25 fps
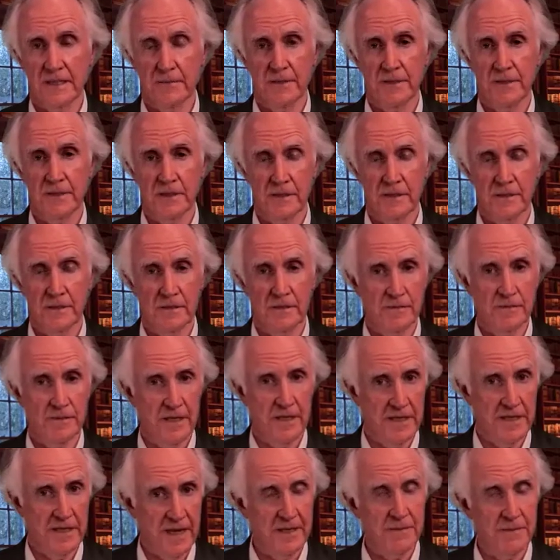But the
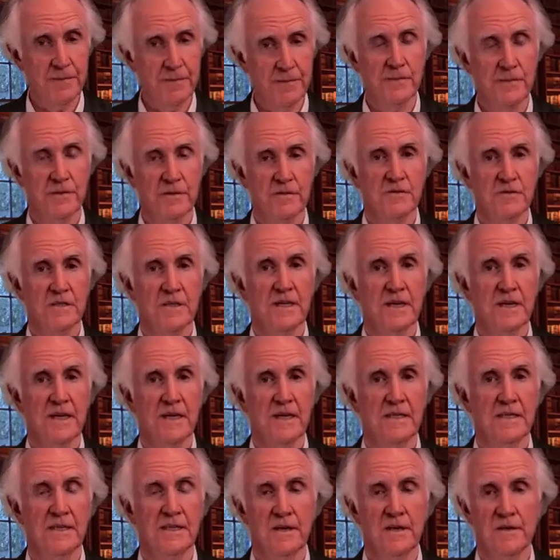young people of
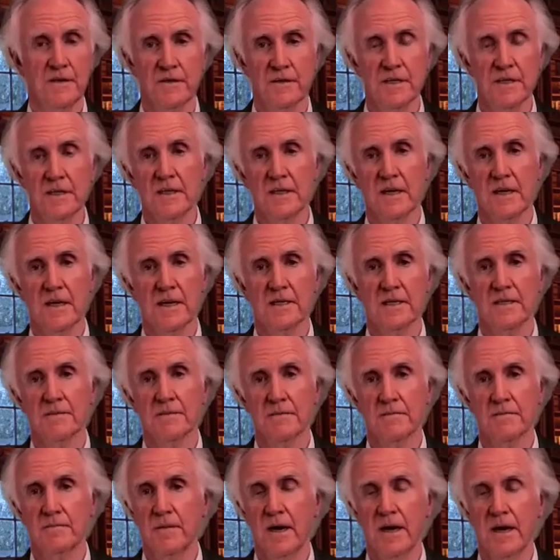today don't think like
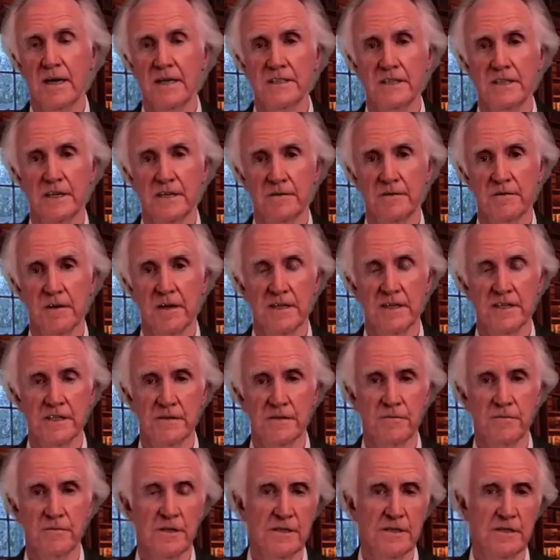my
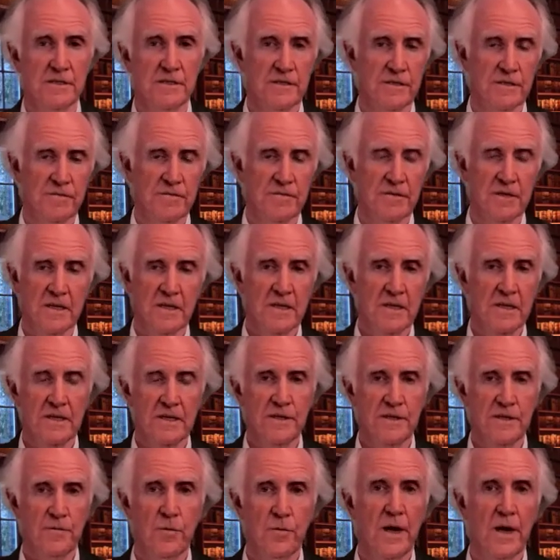generation, where
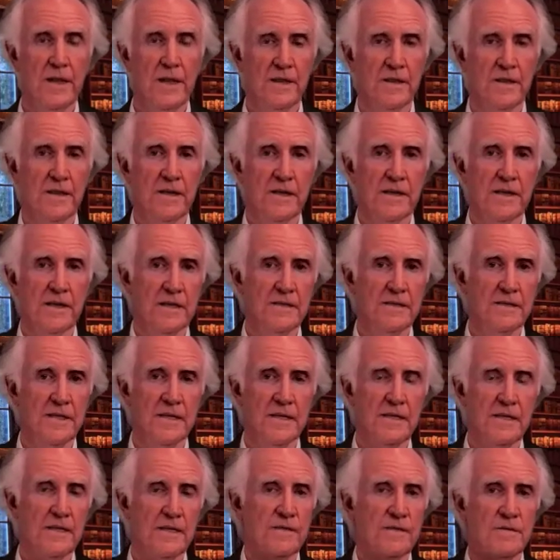you're one thing and
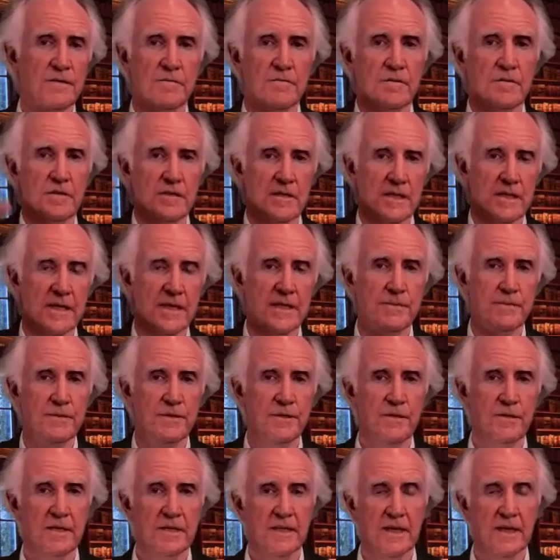then you keep
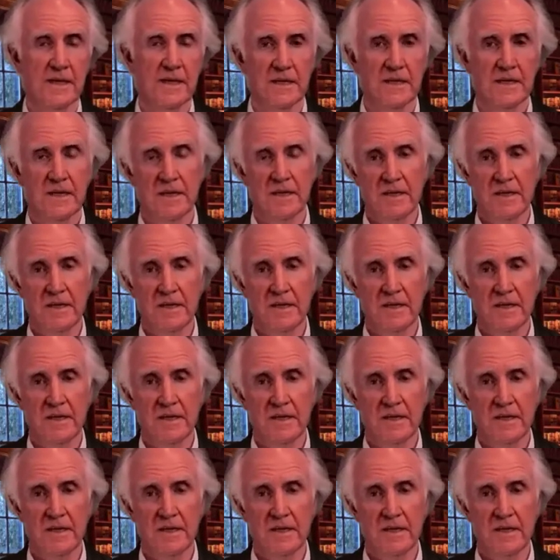doing that.